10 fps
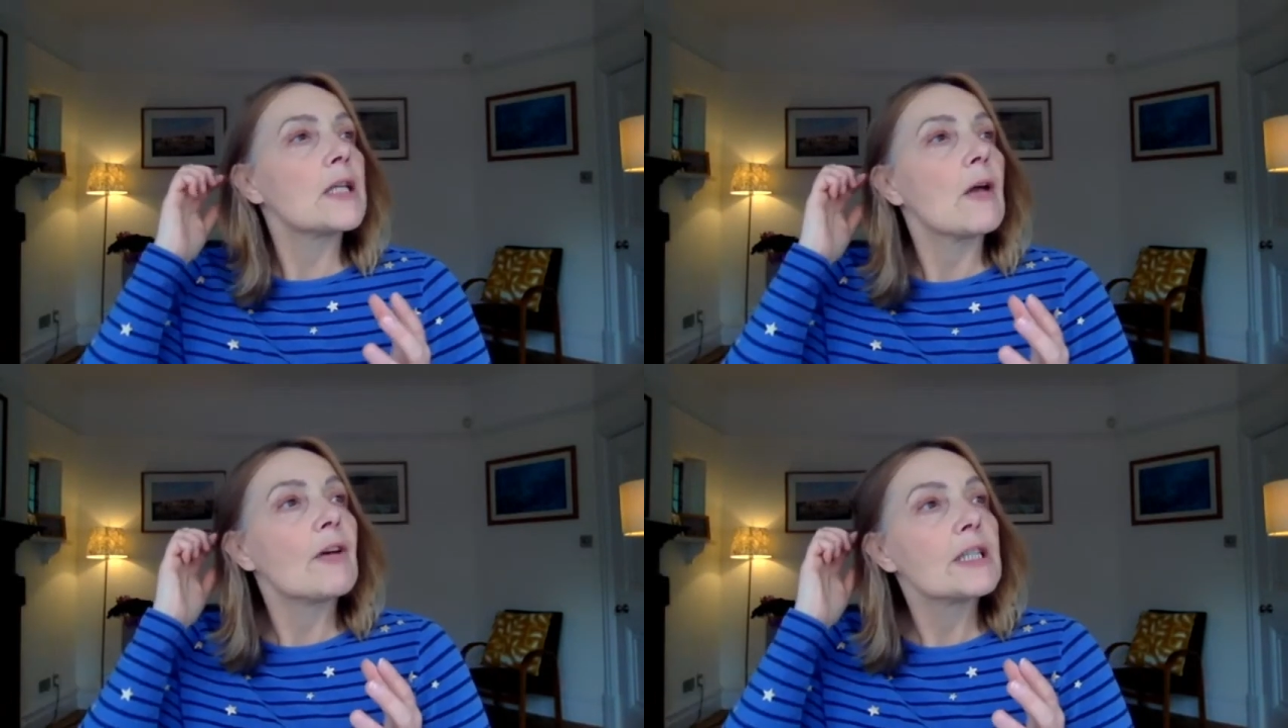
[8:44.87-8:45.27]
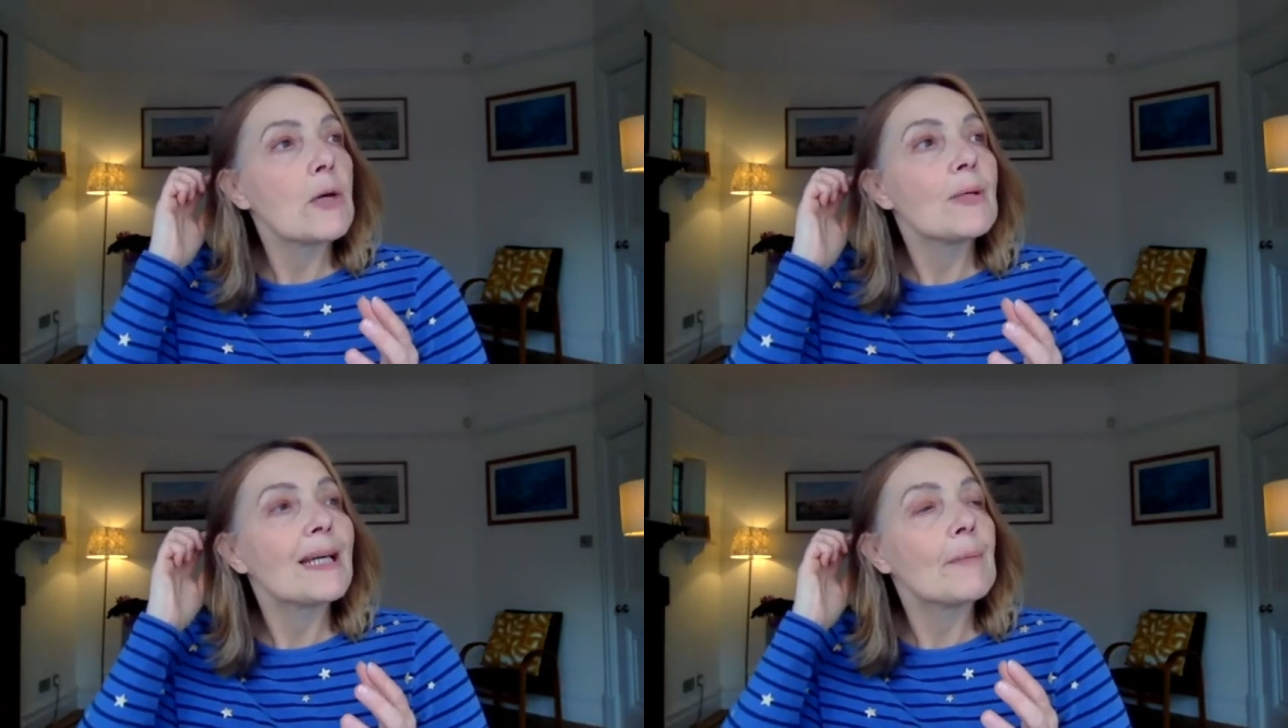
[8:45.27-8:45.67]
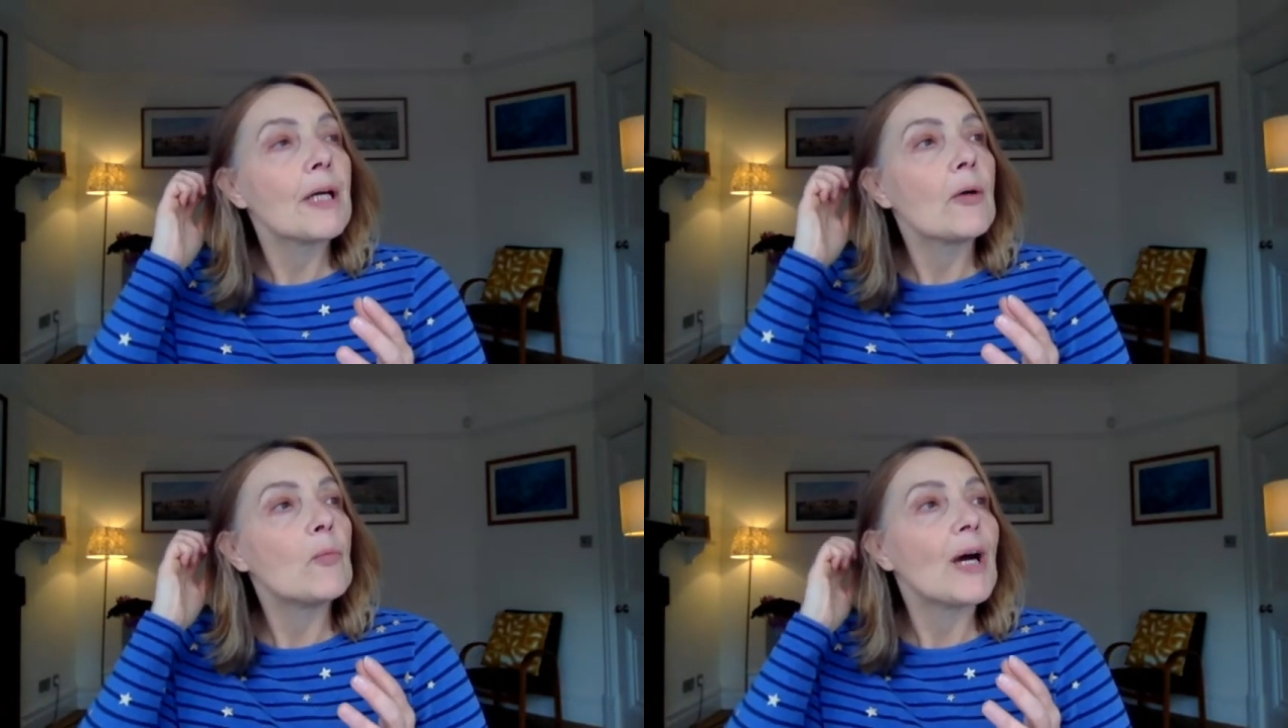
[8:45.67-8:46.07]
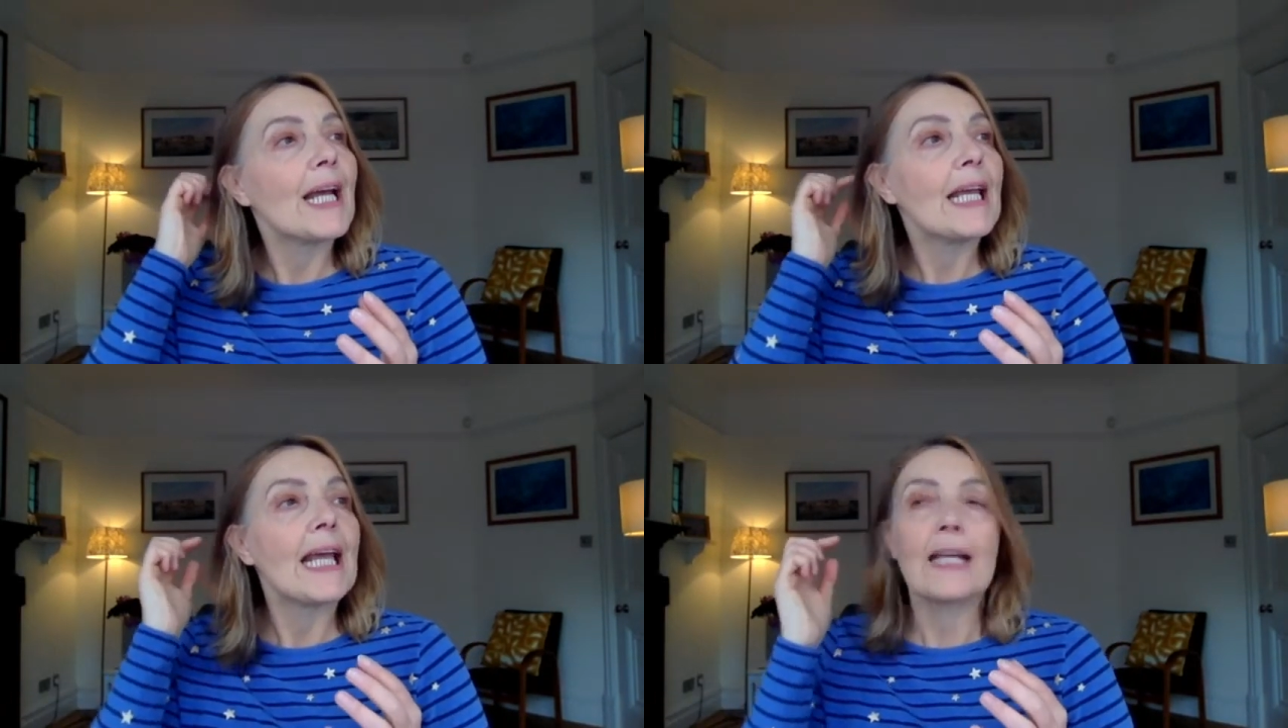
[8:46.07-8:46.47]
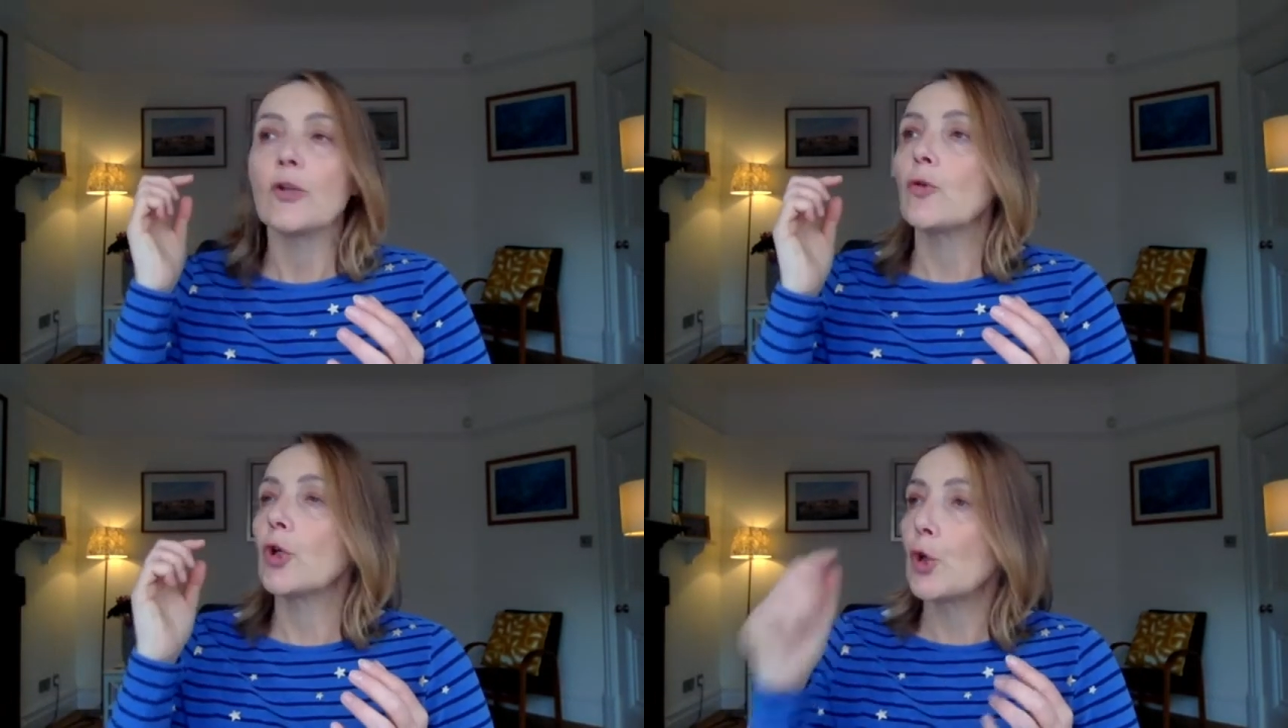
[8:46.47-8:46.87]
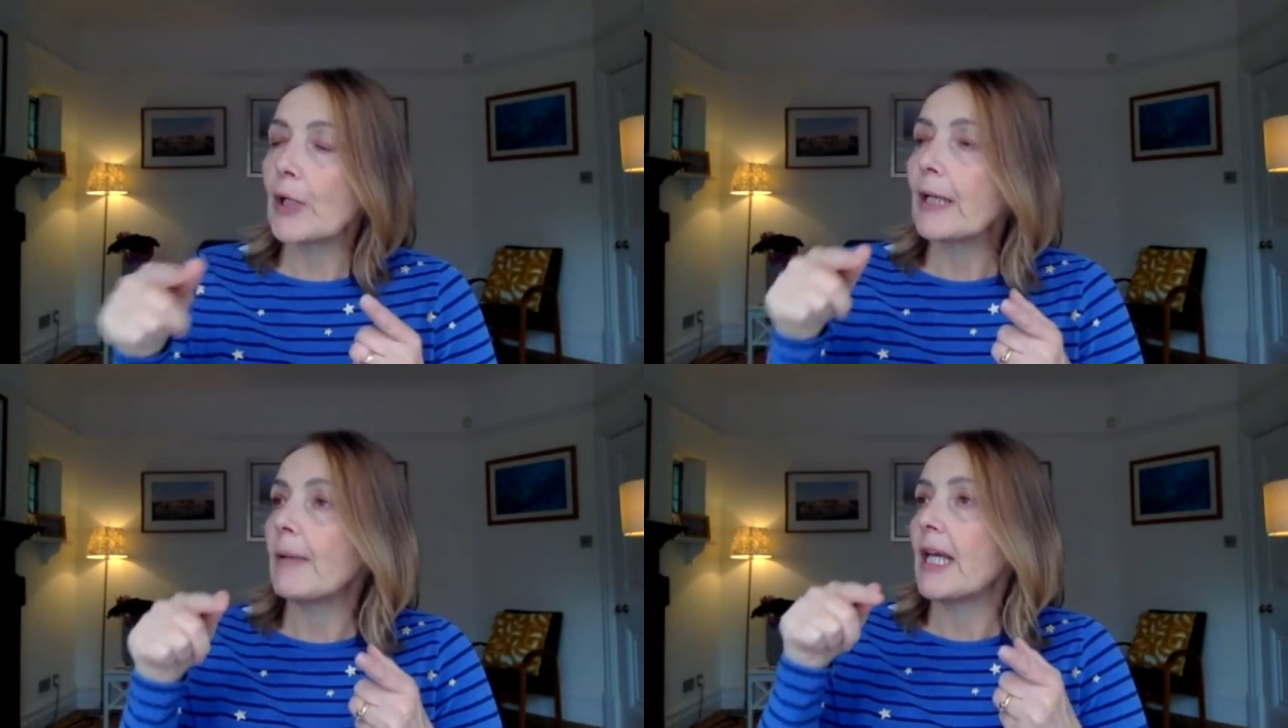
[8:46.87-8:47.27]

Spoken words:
if I don't get my own way and you're annoying